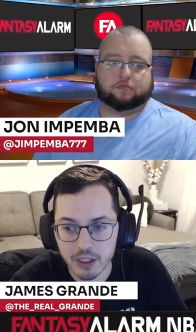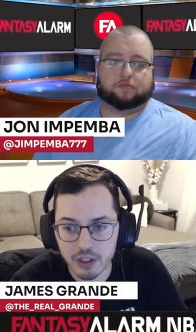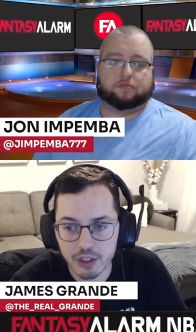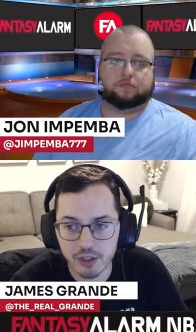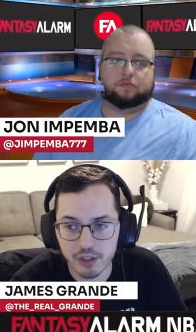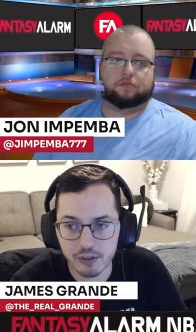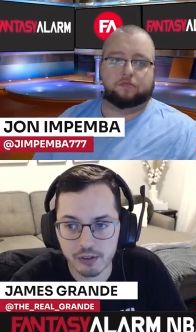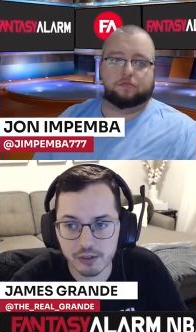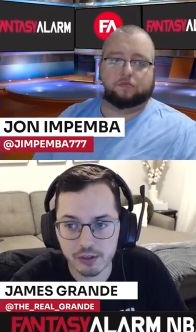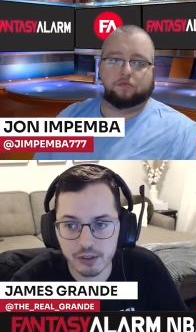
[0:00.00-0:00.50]
Speaker 1: It's
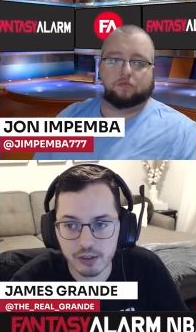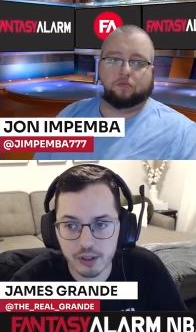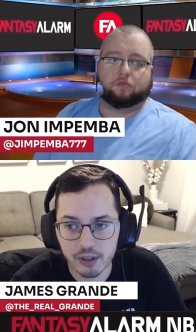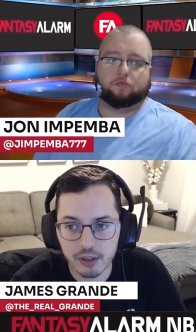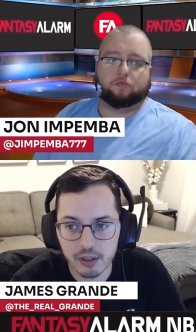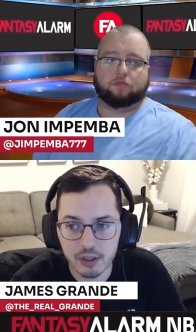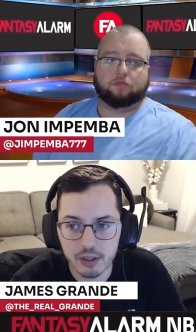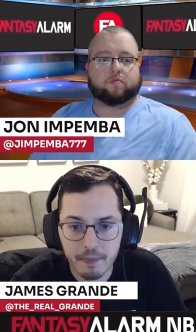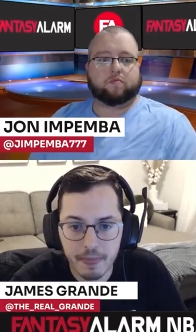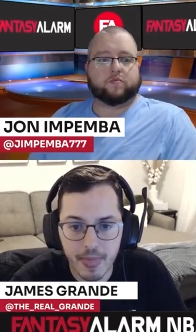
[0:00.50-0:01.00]
just
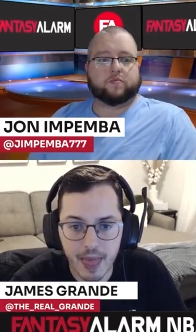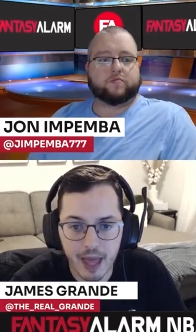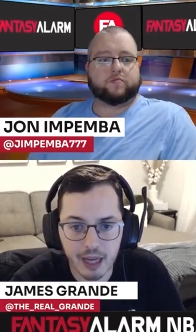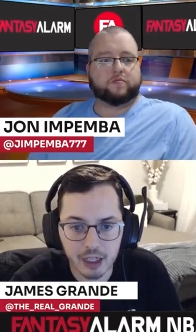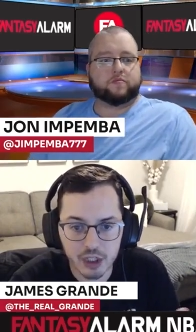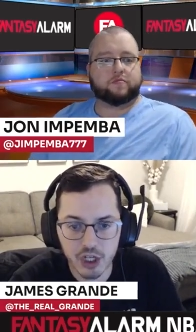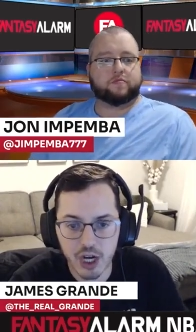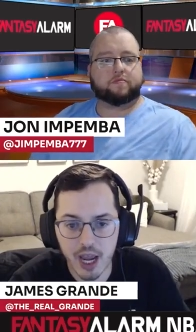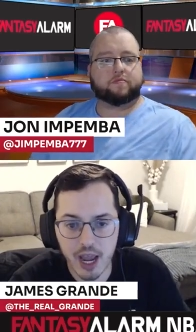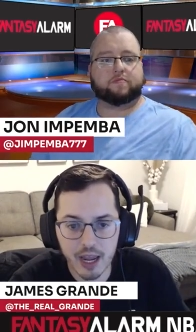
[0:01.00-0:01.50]

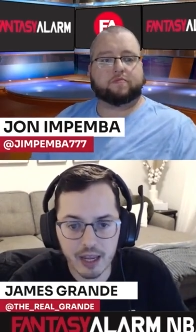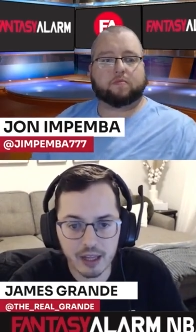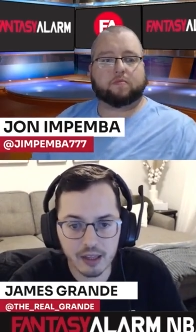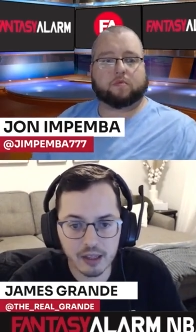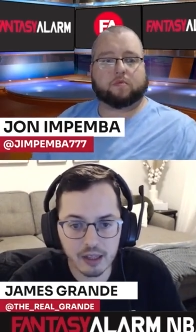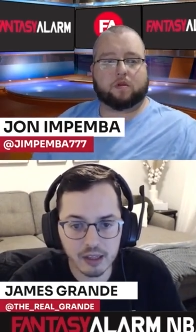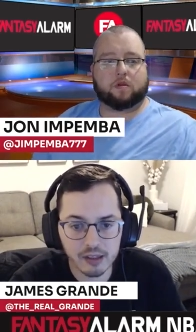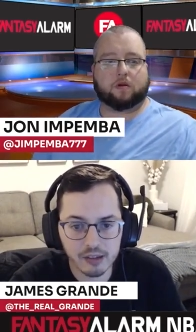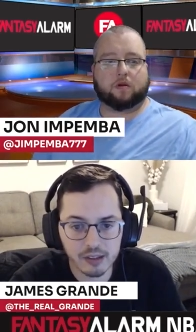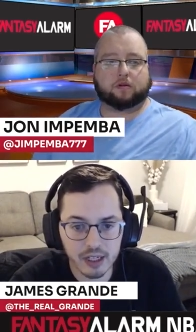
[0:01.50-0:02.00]
SGA
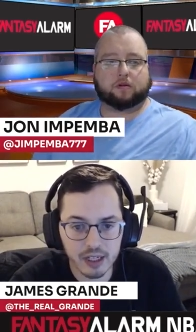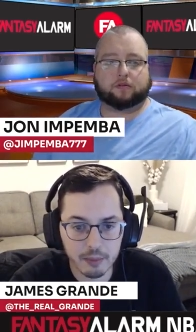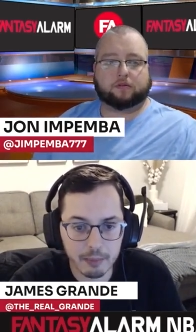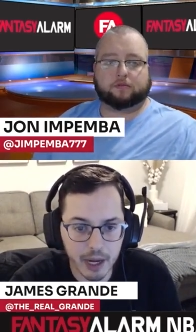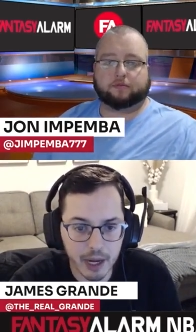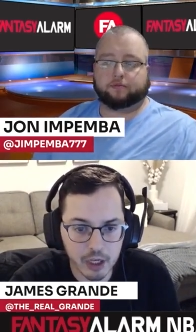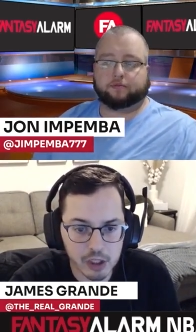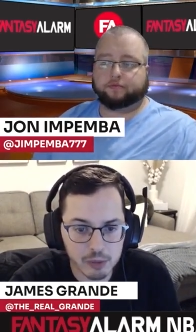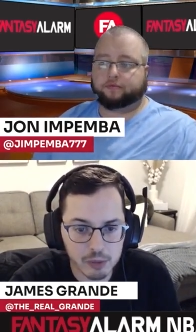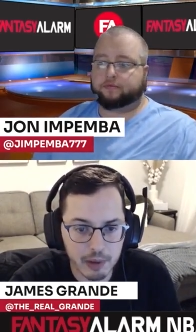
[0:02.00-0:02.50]
is in a
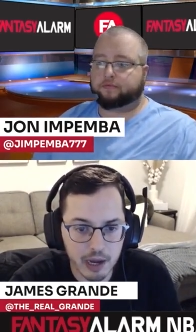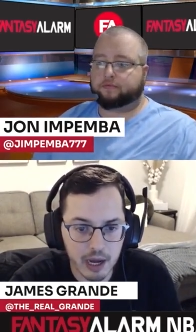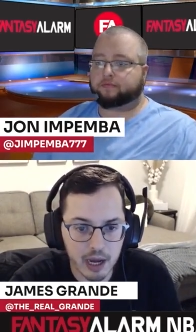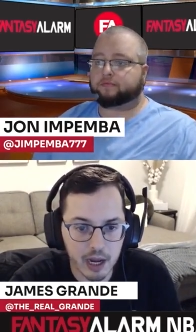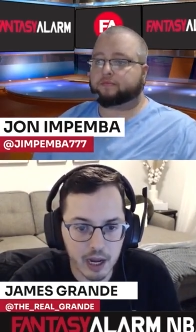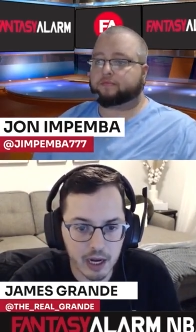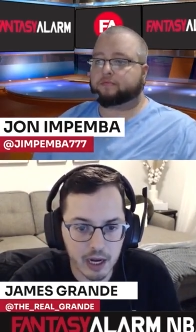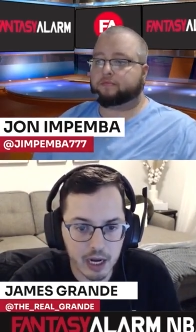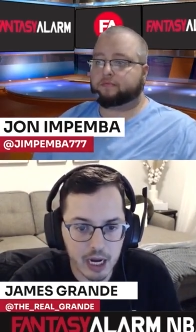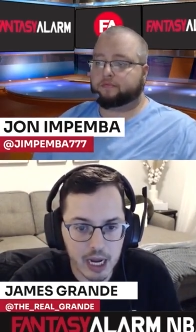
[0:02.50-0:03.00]
better
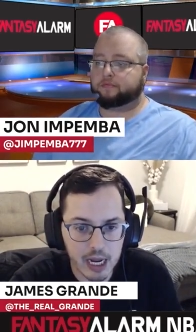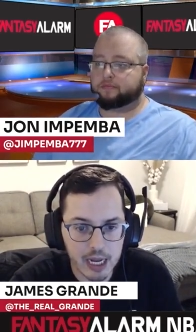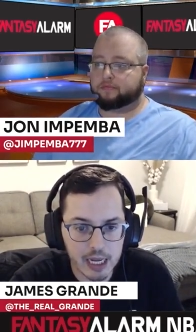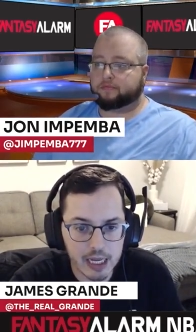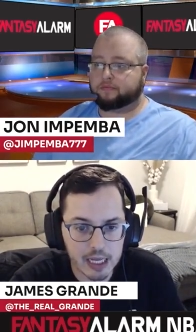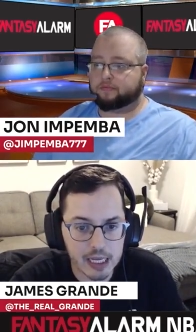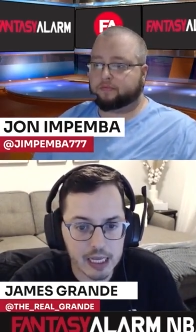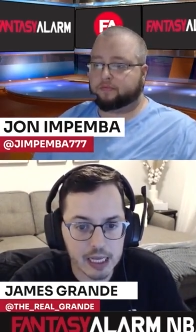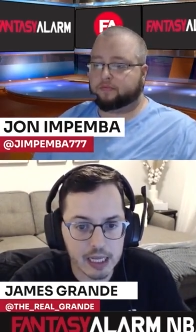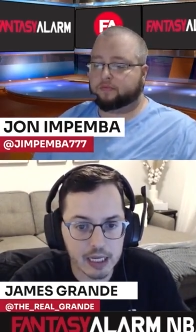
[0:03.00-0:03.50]
spot
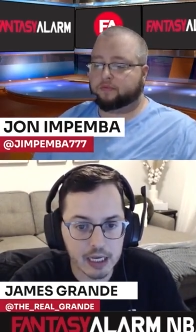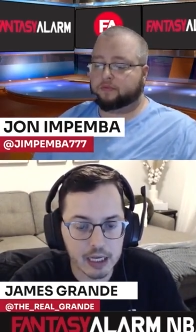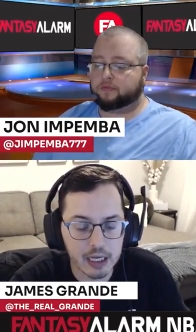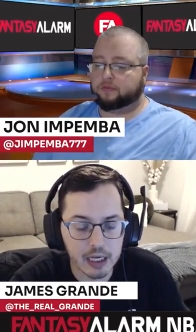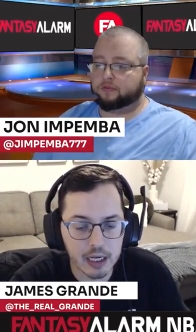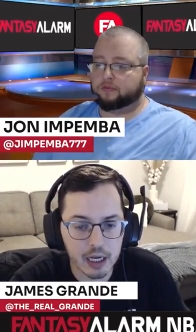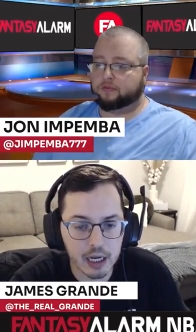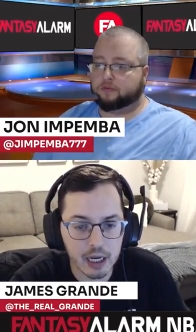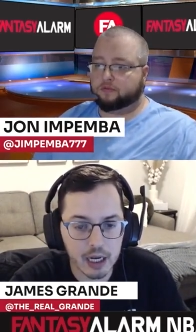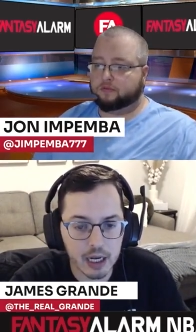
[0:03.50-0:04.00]

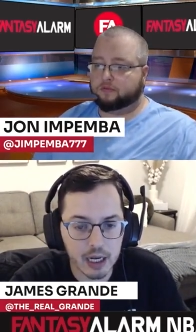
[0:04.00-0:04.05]
in